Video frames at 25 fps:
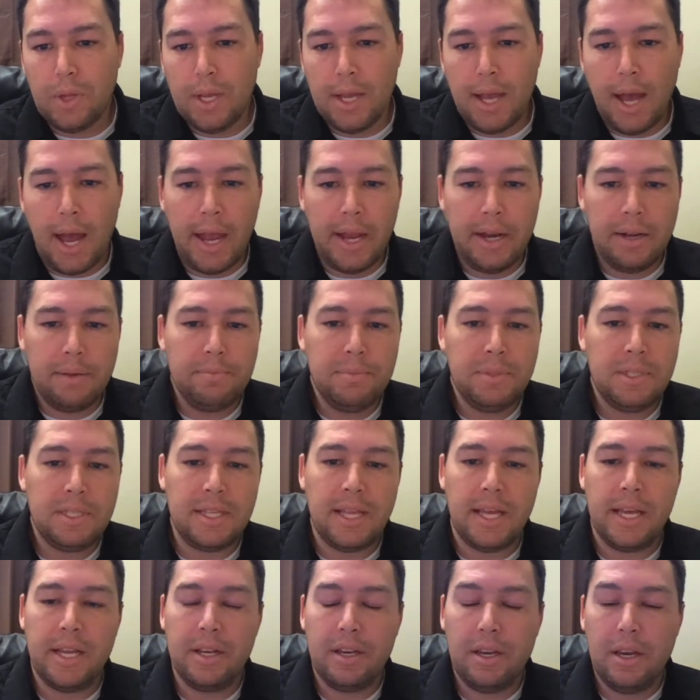items
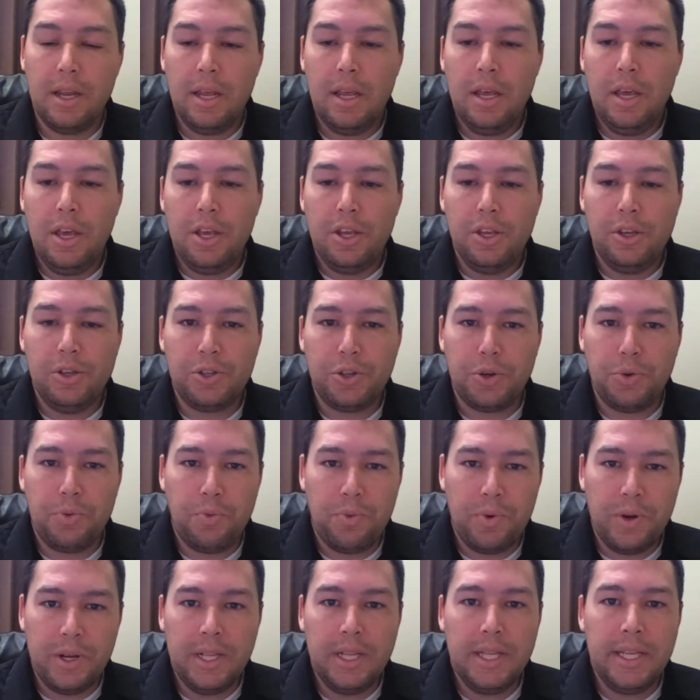that you should
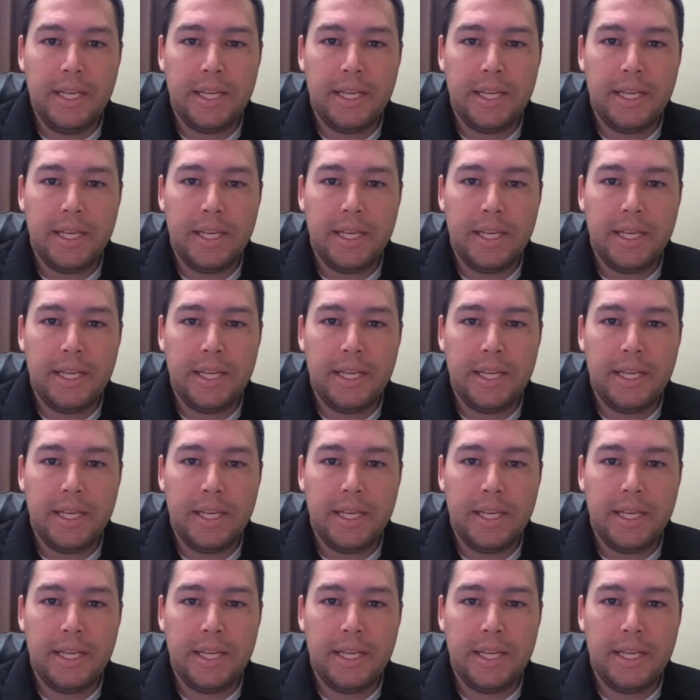really